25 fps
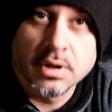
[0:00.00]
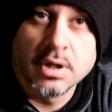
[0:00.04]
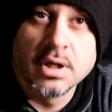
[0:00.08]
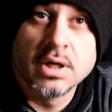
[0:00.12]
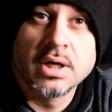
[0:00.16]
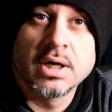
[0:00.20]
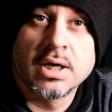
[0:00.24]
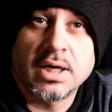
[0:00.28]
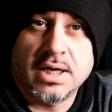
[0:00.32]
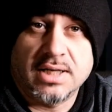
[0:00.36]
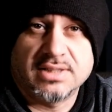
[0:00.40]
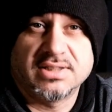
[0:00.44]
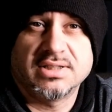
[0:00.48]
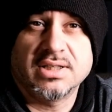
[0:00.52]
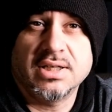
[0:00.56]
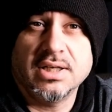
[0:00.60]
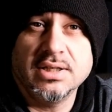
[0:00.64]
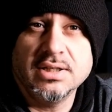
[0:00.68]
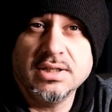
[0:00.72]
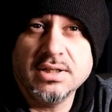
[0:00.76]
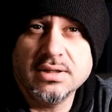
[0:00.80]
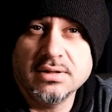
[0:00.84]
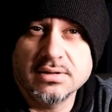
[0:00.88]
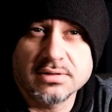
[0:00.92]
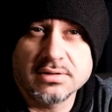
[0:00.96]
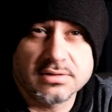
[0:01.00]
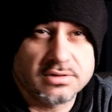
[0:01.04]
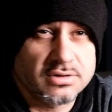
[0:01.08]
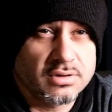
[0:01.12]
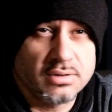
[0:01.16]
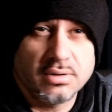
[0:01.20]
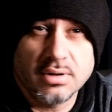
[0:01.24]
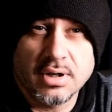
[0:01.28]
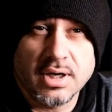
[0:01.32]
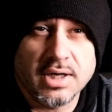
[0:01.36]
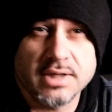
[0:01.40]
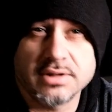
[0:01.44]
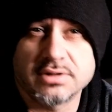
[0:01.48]
classical needle, so
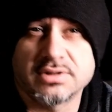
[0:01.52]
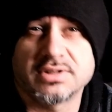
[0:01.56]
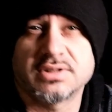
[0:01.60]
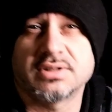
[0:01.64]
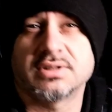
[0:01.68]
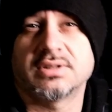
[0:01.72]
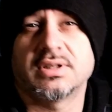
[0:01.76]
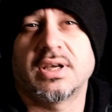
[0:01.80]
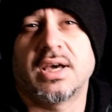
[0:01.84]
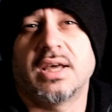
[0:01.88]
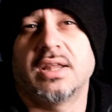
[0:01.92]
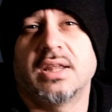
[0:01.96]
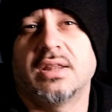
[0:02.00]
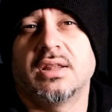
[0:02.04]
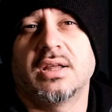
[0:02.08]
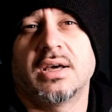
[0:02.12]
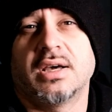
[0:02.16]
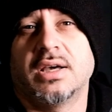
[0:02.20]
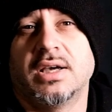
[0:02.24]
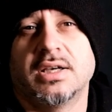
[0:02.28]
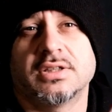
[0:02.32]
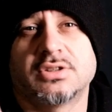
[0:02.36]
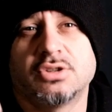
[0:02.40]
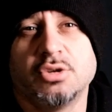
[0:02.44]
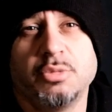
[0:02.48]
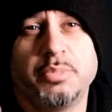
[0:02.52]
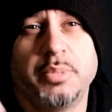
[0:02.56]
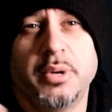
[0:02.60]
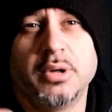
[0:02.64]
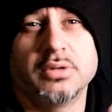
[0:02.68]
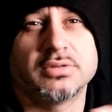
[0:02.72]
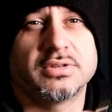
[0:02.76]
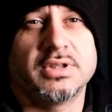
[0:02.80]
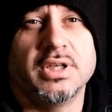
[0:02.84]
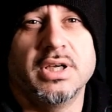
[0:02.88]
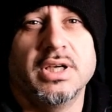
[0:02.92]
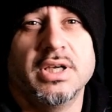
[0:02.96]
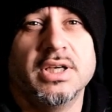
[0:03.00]
I suppose
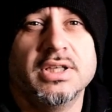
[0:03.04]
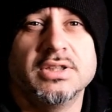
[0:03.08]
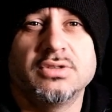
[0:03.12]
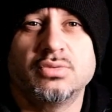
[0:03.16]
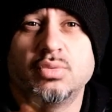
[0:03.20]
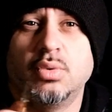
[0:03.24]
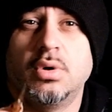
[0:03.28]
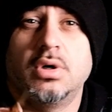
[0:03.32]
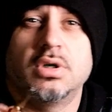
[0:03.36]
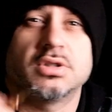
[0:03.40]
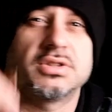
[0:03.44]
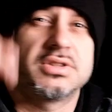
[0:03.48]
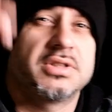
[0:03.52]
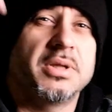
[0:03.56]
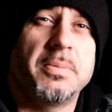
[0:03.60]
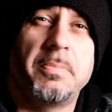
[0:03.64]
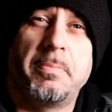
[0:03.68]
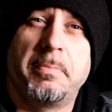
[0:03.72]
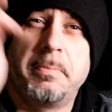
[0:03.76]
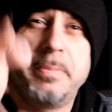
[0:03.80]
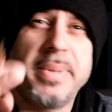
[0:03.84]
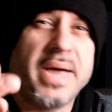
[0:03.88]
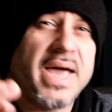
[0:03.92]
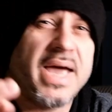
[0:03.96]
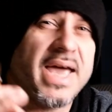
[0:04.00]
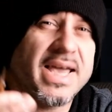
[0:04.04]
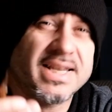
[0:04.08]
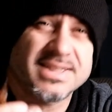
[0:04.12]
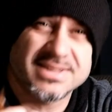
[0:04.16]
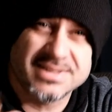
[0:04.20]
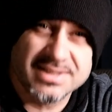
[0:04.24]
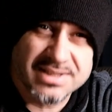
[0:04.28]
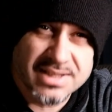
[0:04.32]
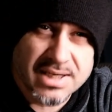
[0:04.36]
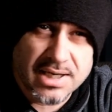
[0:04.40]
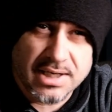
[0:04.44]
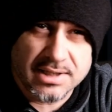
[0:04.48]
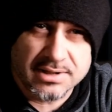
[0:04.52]
this was the best
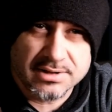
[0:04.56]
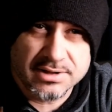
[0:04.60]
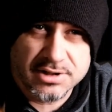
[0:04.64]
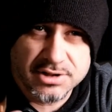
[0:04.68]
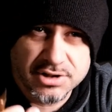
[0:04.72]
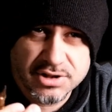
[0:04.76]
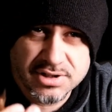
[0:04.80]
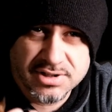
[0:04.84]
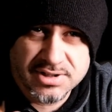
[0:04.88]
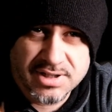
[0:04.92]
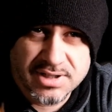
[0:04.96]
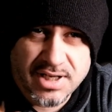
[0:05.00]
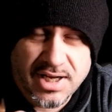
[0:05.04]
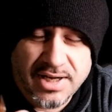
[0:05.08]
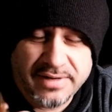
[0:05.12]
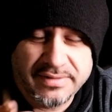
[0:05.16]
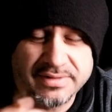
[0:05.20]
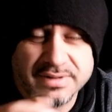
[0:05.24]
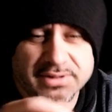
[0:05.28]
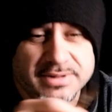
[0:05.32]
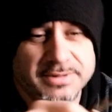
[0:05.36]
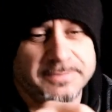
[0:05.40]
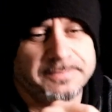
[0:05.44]
cartridges ever.